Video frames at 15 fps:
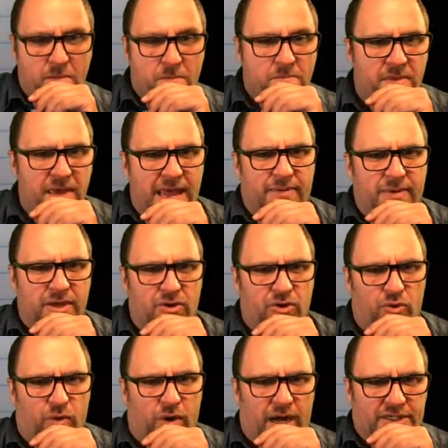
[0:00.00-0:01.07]
Maybe
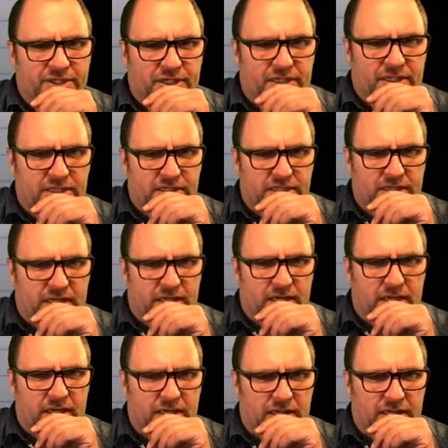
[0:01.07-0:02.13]
you'll watch it
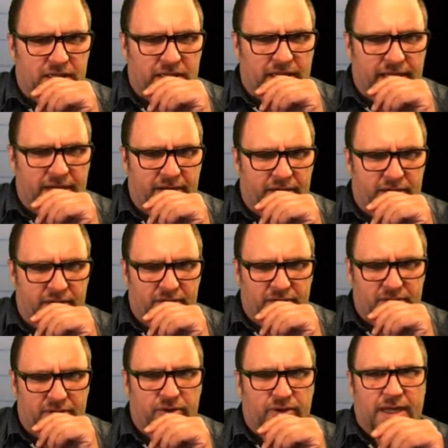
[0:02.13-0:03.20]
later.
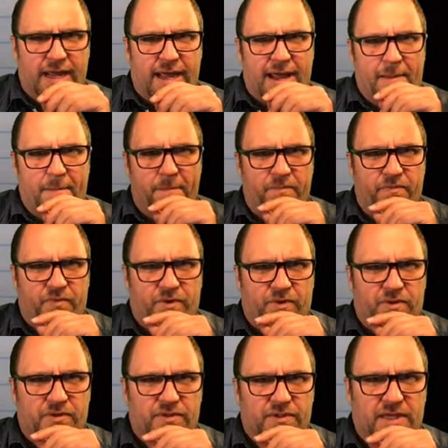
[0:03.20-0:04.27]
Okay, so
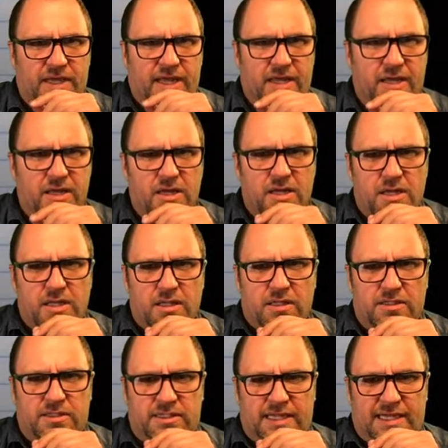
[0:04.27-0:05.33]
let's see.
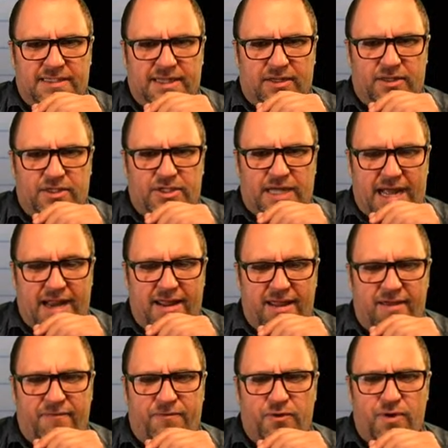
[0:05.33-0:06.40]
Let's test out the chat.
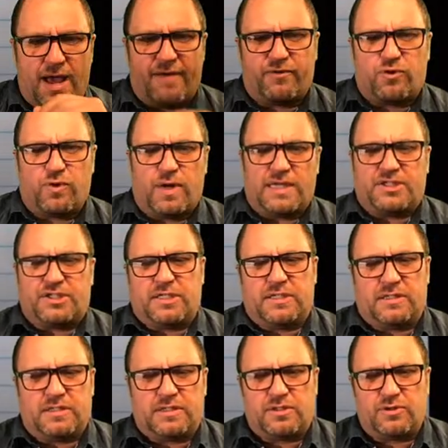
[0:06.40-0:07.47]
If you have
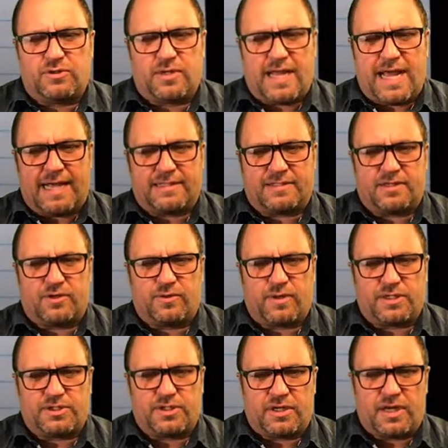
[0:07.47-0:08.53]
questions, you can ask a
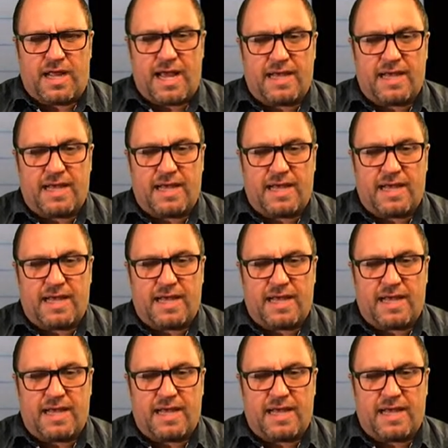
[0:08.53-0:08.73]
question.